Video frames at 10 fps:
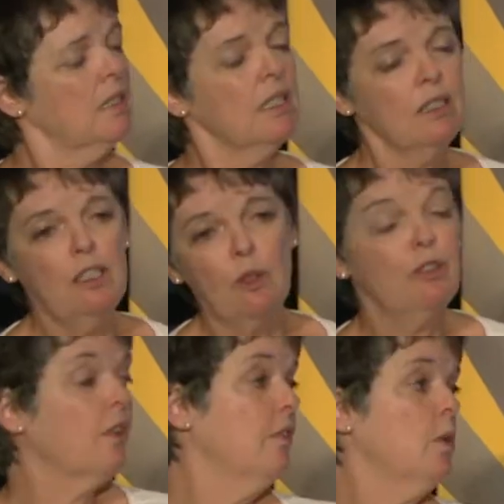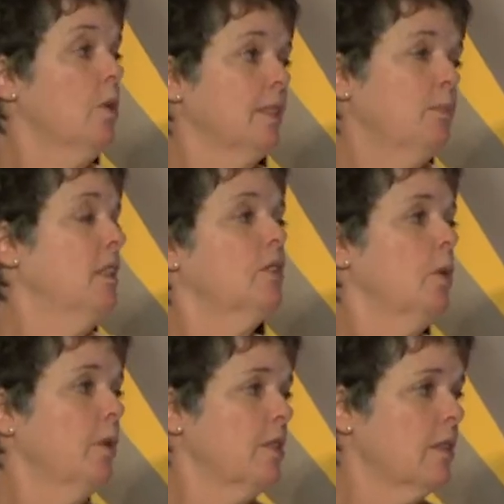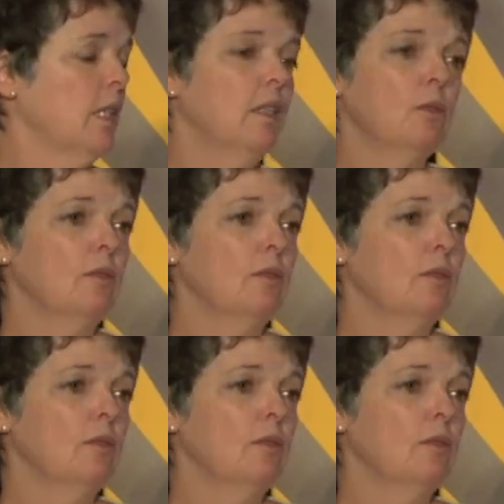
You know, of course, but it's always, you know,